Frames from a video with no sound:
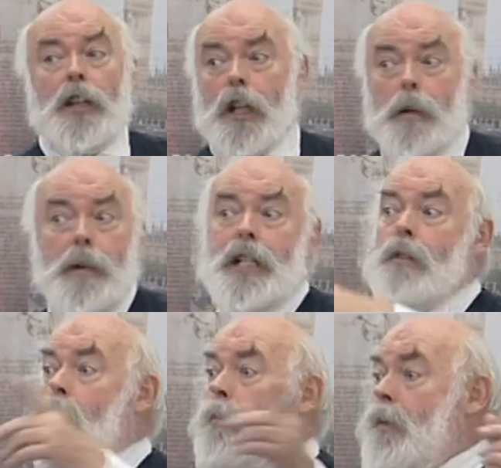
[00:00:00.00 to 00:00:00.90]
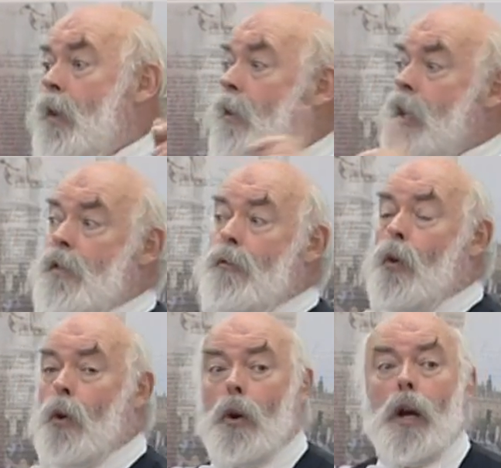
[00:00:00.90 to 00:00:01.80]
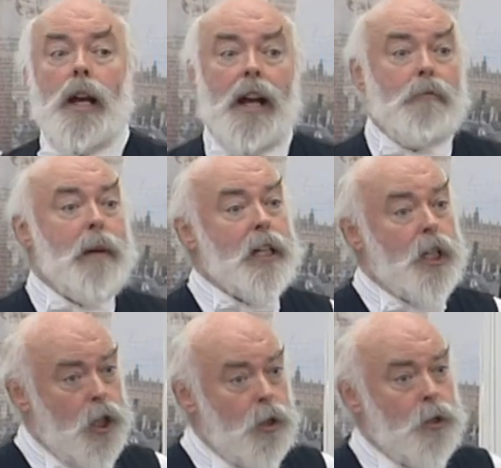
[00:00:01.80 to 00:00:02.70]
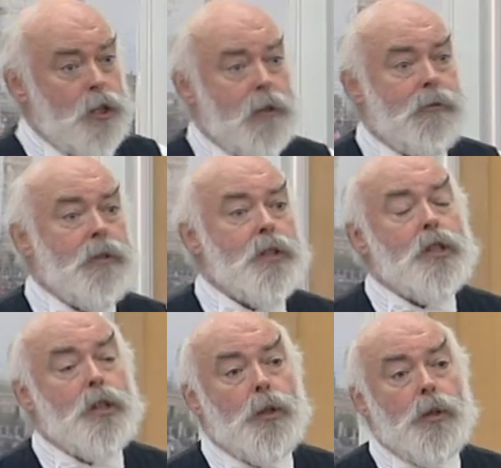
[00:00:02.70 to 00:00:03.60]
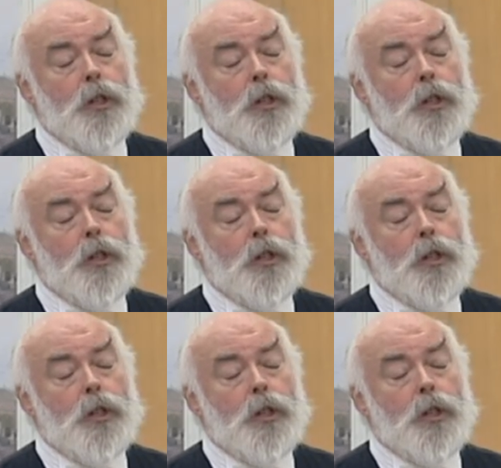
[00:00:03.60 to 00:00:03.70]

the committee rooms on this floor have made a huge difference to,